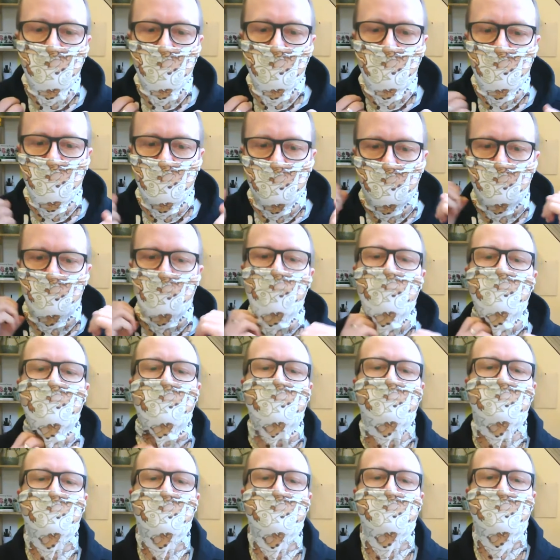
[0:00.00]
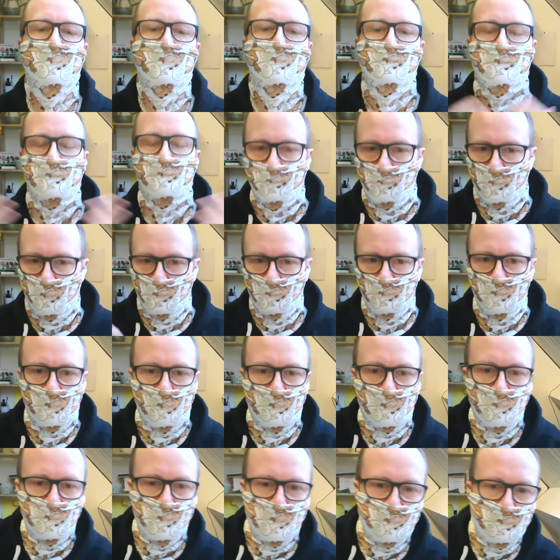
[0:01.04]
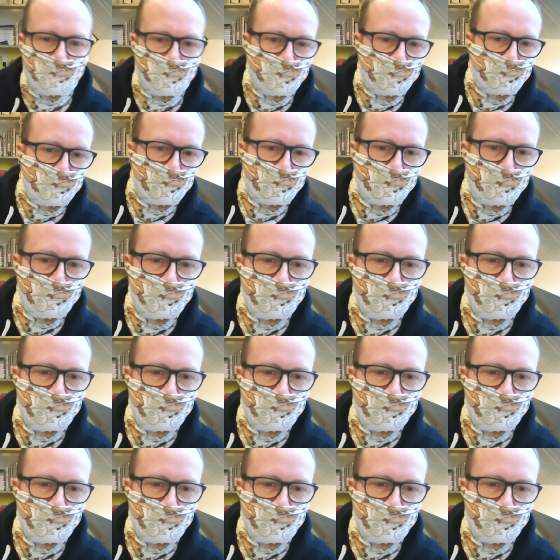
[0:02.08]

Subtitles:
You can go, oh, it's upside down. Never mind, you get the gist.